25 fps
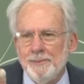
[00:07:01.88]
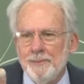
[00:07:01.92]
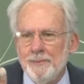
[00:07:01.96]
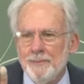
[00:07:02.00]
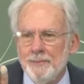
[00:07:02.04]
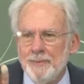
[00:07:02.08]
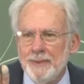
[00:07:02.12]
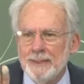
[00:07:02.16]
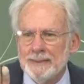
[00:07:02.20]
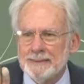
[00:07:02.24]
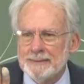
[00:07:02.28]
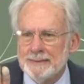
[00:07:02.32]

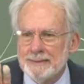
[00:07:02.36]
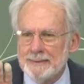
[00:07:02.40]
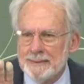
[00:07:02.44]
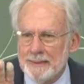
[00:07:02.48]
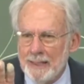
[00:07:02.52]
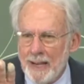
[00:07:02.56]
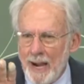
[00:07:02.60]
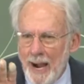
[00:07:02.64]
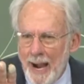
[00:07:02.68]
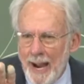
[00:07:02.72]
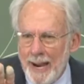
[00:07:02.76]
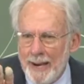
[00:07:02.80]
This
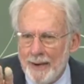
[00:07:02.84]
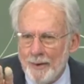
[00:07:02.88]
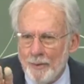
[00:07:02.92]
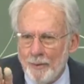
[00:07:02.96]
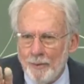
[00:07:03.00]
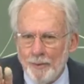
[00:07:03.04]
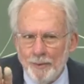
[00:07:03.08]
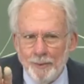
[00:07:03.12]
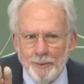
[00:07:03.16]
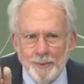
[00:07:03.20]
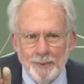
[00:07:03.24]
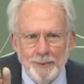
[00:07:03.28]

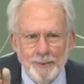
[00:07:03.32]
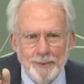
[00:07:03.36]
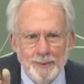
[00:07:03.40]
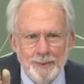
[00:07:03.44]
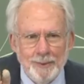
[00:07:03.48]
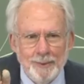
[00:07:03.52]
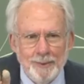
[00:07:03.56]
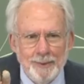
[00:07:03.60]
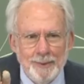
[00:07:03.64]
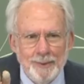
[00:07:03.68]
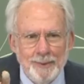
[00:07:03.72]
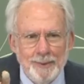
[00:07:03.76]
idol
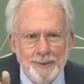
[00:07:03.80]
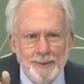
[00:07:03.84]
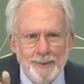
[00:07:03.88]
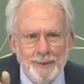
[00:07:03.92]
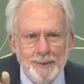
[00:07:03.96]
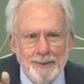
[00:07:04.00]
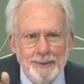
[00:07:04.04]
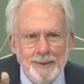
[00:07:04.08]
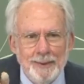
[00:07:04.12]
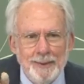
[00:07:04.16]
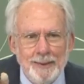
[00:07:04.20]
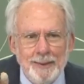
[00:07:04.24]

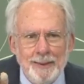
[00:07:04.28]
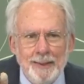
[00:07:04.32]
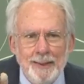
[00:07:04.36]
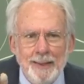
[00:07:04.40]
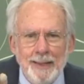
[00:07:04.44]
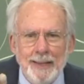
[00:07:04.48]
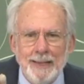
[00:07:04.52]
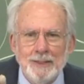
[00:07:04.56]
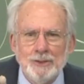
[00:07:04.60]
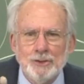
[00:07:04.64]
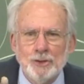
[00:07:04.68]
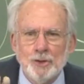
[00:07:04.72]

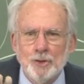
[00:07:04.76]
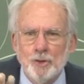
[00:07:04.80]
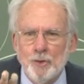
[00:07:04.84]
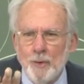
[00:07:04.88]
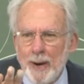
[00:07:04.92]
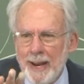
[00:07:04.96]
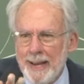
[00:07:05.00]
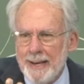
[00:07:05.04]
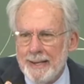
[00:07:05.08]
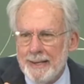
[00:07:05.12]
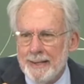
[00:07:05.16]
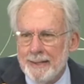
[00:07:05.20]
is
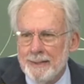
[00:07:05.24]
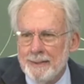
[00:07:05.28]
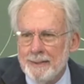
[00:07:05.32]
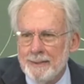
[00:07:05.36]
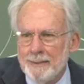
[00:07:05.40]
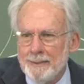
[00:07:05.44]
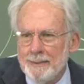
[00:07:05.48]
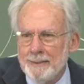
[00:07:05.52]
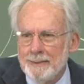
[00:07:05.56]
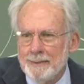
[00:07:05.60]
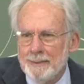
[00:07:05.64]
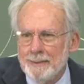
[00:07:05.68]
created
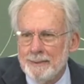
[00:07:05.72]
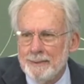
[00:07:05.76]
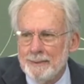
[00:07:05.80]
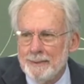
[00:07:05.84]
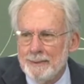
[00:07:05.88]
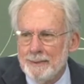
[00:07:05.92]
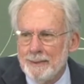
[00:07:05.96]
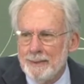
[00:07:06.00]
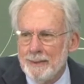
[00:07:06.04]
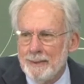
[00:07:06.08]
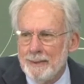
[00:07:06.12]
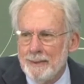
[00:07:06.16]

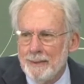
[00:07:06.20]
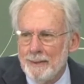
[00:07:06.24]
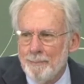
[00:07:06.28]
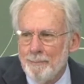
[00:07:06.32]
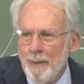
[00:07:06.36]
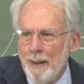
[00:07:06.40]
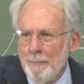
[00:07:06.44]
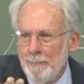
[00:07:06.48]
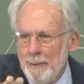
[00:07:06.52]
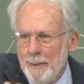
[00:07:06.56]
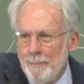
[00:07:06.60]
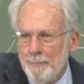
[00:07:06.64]

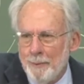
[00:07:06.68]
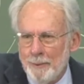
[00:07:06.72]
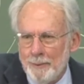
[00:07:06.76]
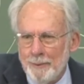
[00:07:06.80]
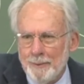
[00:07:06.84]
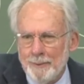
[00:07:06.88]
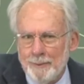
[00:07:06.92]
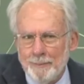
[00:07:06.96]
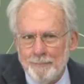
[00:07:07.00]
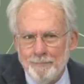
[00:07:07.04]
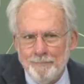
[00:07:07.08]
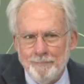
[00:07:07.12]
by people.
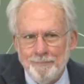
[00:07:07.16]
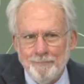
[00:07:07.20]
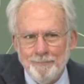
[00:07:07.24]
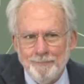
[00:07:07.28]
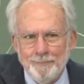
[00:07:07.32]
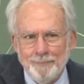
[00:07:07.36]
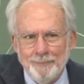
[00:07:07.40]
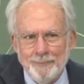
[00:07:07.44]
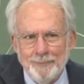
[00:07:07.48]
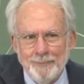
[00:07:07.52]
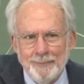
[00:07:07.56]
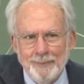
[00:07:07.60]

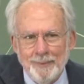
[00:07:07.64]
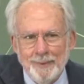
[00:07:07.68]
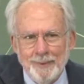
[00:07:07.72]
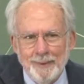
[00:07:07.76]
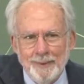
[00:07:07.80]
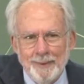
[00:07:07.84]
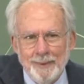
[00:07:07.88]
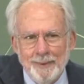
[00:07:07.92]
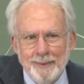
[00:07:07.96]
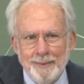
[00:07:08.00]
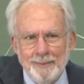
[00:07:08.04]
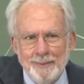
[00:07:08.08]

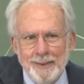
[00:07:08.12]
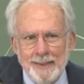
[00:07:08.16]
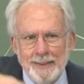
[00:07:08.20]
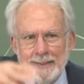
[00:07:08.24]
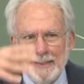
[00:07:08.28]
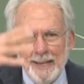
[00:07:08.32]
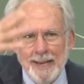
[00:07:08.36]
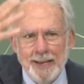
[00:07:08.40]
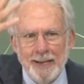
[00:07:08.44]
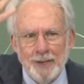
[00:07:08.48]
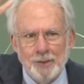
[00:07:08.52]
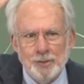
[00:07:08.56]
They
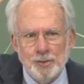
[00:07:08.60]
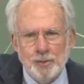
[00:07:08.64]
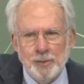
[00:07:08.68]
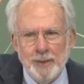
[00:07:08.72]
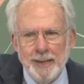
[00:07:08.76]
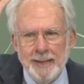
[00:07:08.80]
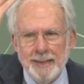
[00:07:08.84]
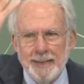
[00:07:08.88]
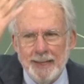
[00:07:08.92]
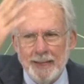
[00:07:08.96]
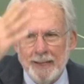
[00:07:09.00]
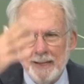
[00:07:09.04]
take a
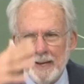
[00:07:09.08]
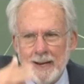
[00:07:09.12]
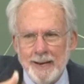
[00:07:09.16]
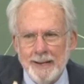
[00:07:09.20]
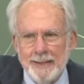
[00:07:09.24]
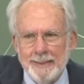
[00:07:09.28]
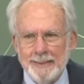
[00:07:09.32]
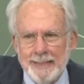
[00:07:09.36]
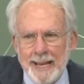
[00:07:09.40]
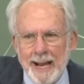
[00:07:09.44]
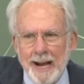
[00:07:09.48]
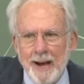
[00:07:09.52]
tree, they cut
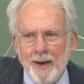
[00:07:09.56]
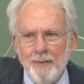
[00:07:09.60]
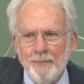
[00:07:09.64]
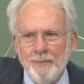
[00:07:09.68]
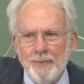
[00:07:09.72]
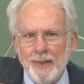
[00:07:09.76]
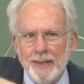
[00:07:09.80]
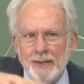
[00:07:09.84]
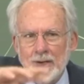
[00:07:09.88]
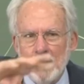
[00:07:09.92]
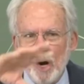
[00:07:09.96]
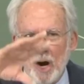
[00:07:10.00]
it down,
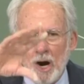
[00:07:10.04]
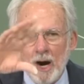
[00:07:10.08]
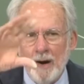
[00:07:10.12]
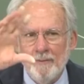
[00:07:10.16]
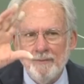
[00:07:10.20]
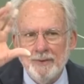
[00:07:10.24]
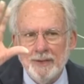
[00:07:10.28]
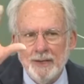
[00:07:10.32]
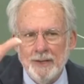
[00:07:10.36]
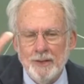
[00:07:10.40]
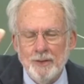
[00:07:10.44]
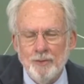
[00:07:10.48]
they carve
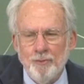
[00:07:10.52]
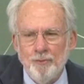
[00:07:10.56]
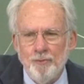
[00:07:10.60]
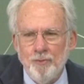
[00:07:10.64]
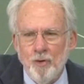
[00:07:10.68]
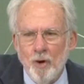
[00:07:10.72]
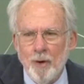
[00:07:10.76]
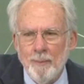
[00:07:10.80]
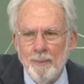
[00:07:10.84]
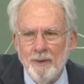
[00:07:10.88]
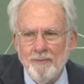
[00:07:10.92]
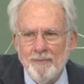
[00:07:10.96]
it in the
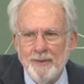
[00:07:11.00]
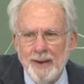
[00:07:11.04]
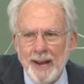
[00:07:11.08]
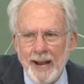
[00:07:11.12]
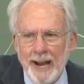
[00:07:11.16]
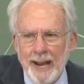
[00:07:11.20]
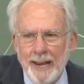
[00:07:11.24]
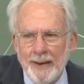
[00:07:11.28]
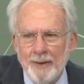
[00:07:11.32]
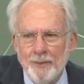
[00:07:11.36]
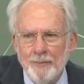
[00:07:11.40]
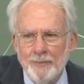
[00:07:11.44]
form of an
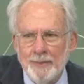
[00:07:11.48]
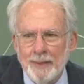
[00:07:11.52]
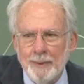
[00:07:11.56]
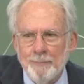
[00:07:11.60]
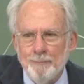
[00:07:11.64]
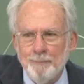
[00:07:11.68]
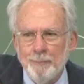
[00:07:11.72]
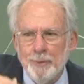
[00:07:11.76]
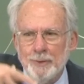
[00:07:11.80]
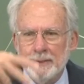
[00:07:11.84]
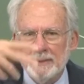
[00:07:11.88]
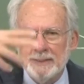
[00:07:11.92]
idol, they
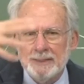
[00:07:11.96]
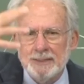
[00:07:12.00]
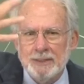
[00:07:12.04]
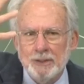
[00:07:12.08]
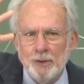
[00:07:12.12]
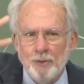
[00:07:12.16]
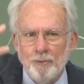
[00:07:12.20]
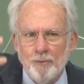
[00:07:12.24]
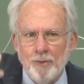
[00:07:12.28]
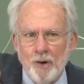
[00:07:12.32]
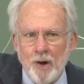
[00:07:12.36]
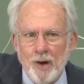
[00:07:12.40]
put
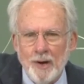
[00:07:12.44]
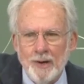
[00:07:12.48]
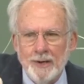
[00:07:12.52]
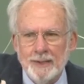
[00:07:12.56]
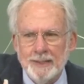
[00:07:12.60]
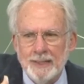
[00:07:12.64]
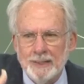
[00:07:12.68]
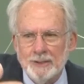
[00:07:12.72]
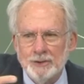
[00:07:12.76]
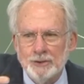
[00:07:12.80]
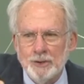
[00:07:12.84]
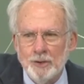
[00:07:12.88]
silver on it
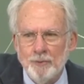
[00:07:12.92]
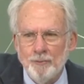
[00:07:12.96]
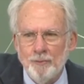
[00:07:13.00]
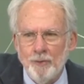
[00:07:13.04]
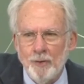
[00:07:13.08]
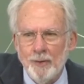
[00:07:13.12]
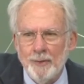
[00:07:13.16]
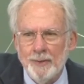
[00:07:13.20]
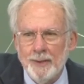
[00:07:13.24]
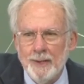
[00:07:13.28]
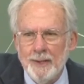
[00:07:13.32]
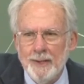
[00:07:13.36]
and so
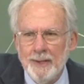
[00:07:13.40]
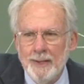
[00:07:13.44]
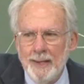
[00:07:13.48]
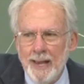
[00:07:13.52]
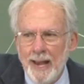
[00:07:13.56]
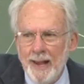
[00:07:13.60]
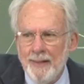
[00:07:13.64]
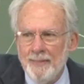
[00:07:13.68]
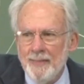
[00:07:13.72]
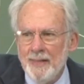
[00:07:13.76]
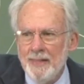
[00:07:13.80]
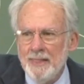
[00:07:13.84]
forth,
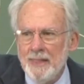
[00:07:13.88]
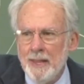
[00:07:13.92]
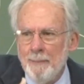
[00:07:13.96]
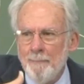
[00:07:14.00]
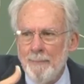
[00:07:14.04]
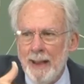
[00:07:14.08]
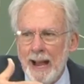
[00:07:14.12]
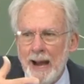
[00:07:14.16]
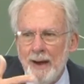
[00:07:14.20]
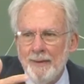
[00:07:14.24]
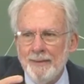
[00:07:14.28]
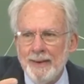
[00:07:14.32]
and then they
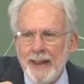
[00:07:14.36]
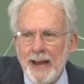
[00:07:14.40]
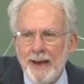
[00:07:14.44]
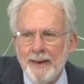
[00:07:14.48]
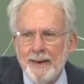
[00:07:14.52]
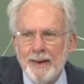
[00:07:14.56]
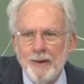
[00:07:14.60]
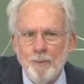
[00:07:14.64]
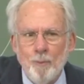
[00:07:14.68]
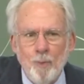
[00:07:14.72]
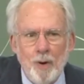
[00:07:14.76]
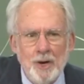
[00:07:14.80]
bow down
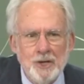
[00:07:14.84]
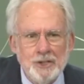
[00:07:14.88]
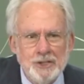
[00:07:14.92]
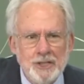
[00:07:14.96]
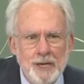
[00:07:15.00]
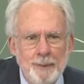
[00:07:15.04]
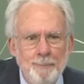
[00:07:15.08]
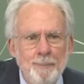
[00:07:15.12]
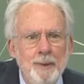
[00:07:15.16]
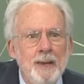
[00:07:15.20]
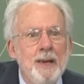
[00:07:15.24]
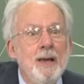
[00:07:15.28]
and
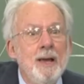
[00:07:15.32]
worship